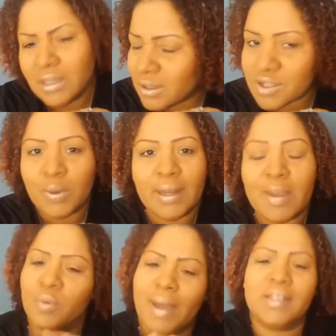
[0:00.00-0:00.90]
And so be it.
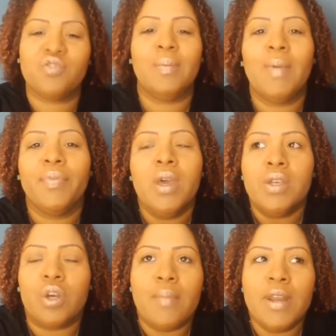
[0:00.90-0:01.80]
Amen. So back to the dream. Amen.
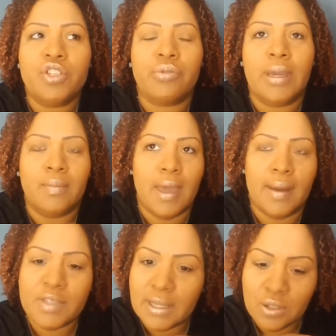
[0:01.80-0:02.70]
So I'm in this dream and
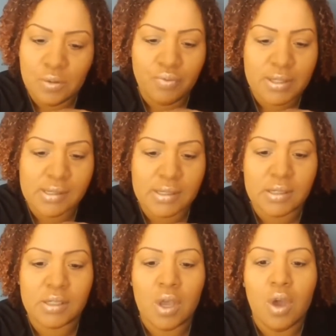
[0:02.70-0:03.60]
I'm telling you, brothers and
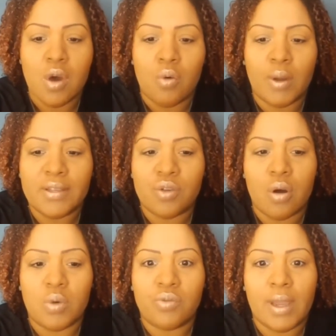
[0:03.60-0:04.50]
sisters, what I
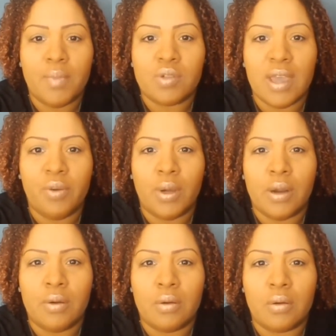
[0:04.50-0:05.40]
saw was rainbows
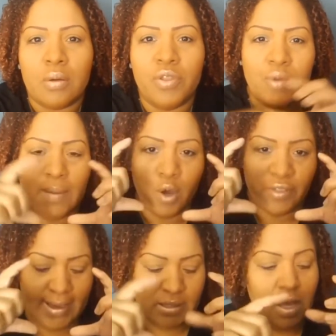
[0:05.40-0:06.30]
everywhere. The rainbow
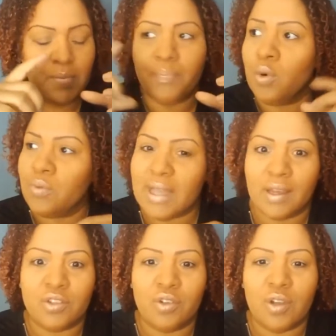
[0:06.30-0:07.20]
flags. People, it was like,
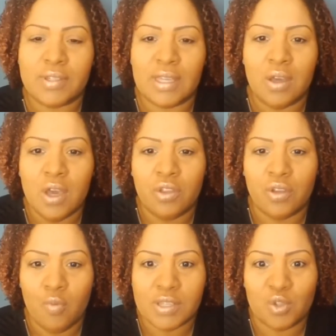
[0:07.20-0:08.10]
a, you, you, ever see the,
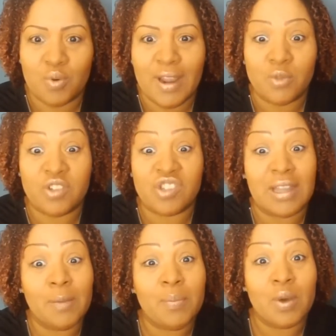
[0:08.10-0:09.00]
the, homosexual parades where it's just a
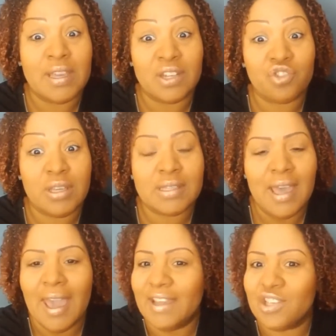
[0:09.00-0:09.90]
lot of people in, in the streets
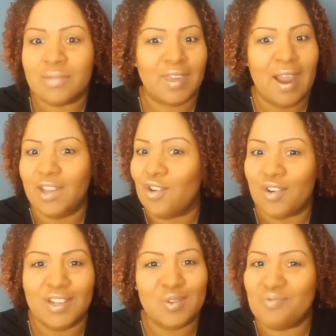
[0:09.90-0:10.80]
and they just carrying
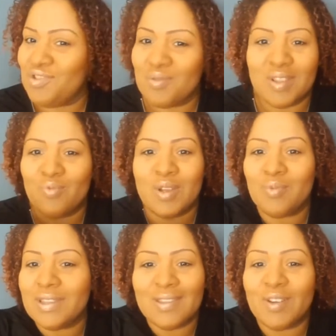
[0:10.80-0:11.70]
on and doing, doing what,
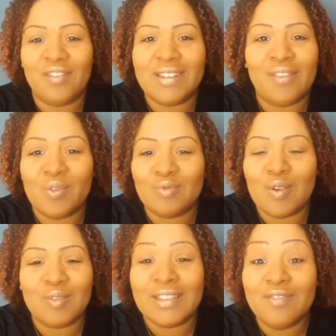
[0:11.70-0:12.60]
with whatever the devil
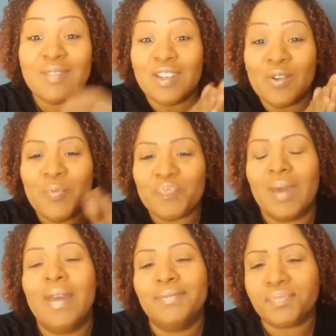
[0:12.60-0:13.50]
would love them to do.
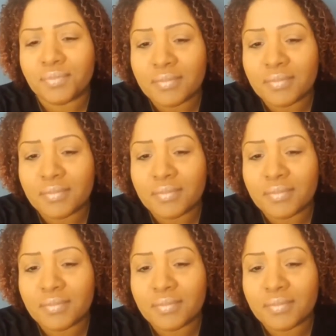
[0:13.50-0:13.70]
Amen.